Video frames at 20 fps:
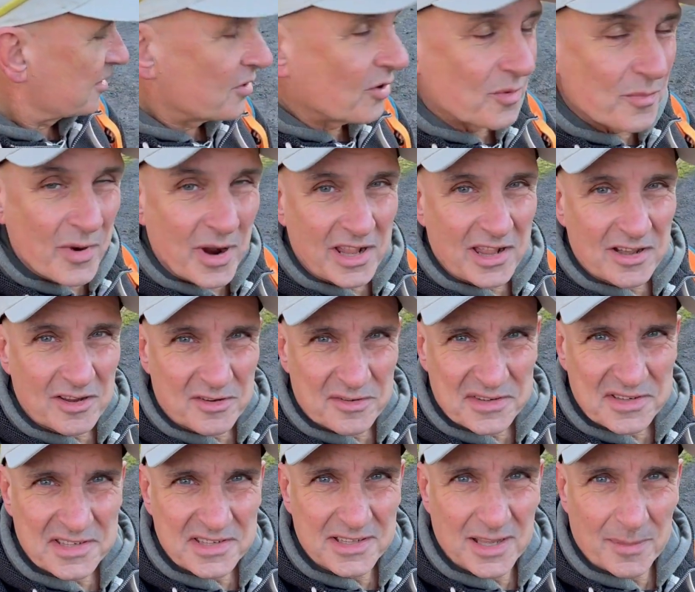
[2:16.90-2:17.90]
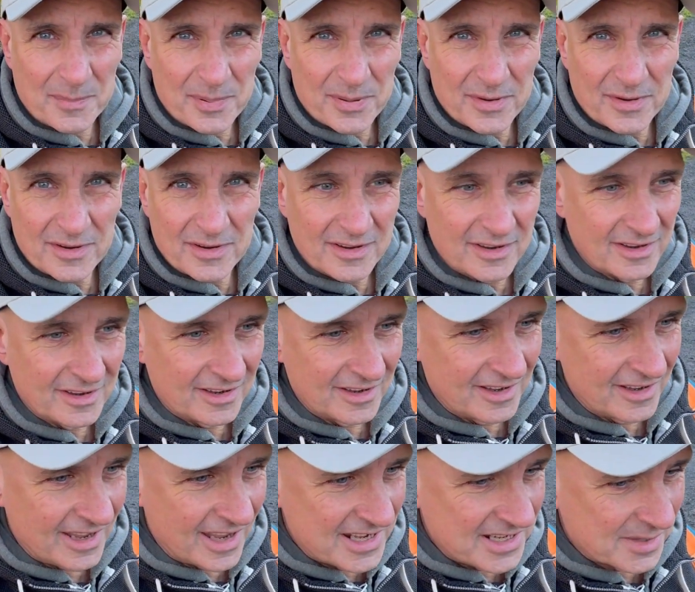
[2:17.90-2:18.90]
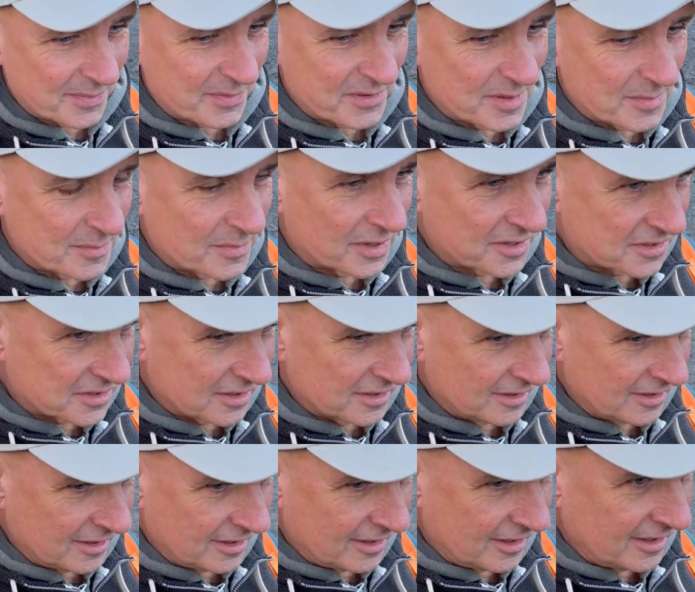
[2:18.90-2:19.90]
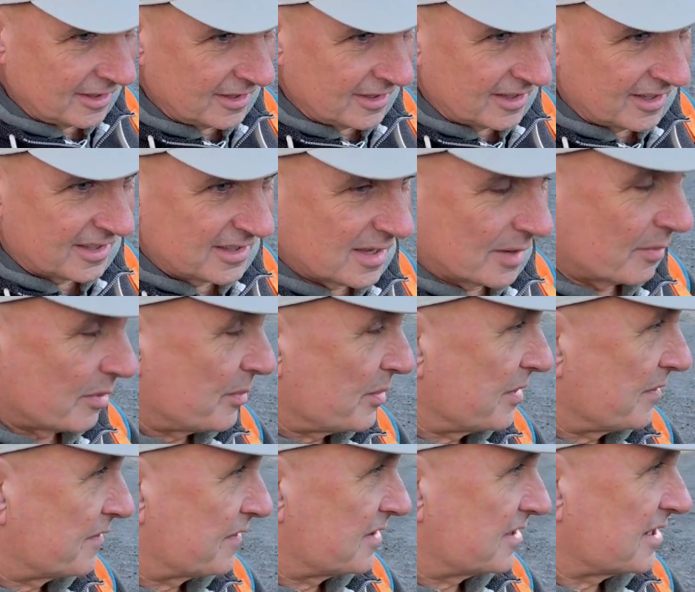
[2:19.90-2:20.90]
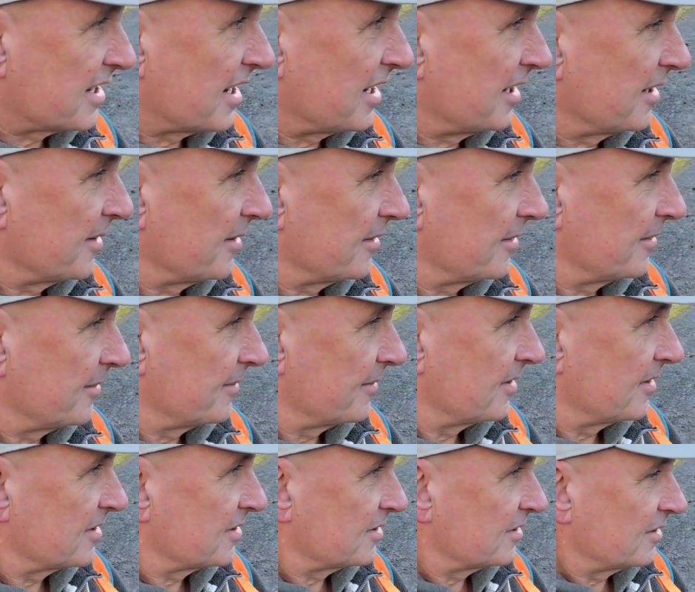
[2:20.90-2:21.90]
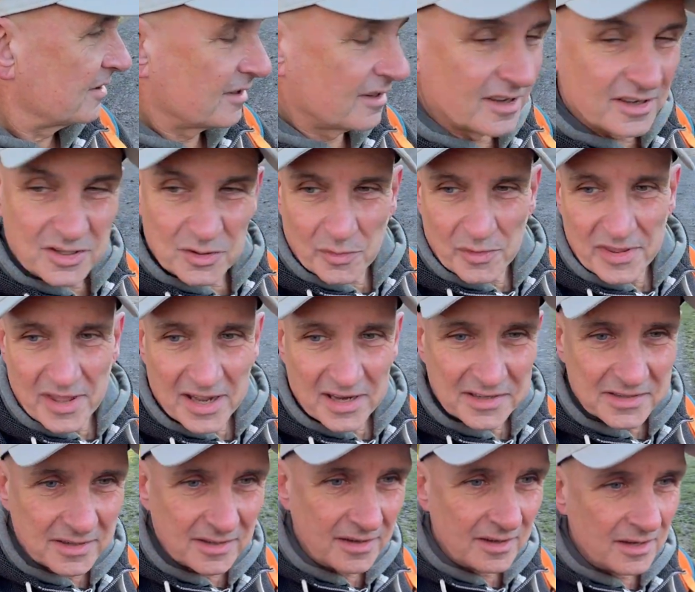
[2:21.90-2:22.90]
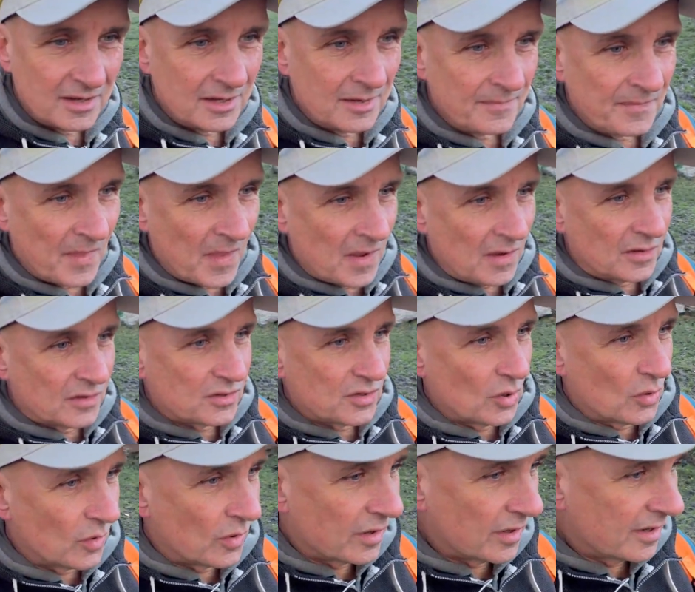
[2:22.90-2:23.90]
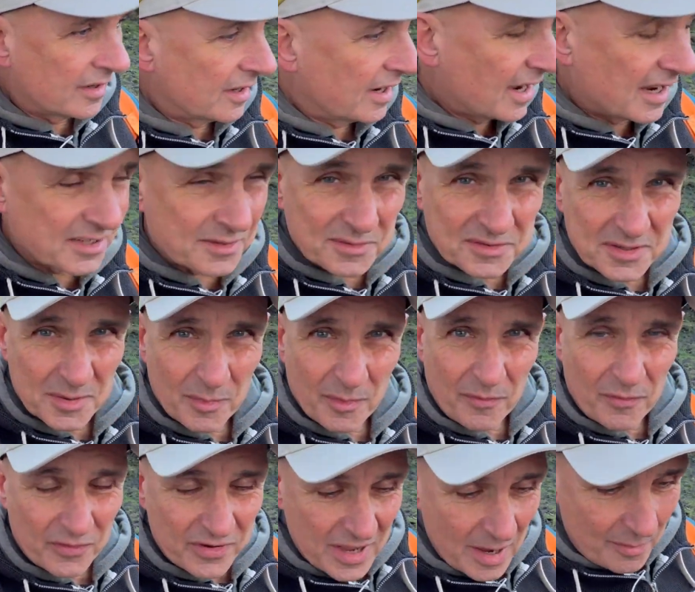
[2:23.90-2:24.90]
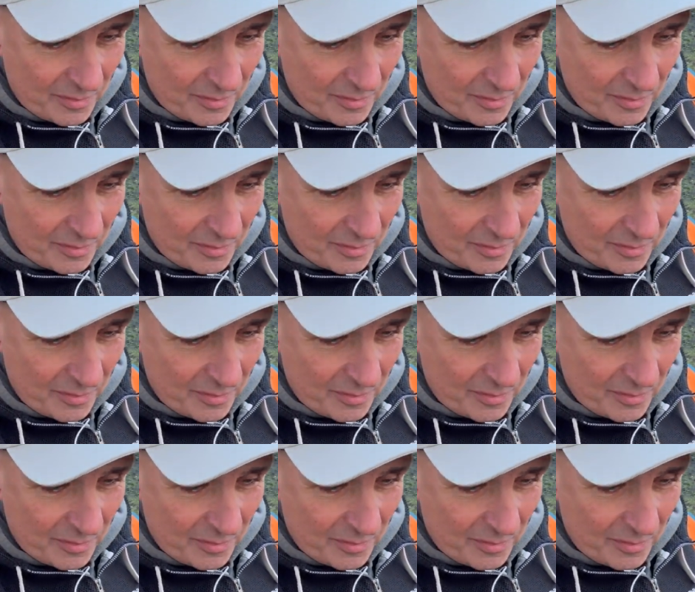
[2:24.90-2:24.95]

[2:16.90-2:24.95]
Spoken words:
knowing my luck, I'll slip, end up in the mud, and that'll be me for the day. So I don't want that. So, as I was saying before, yeah,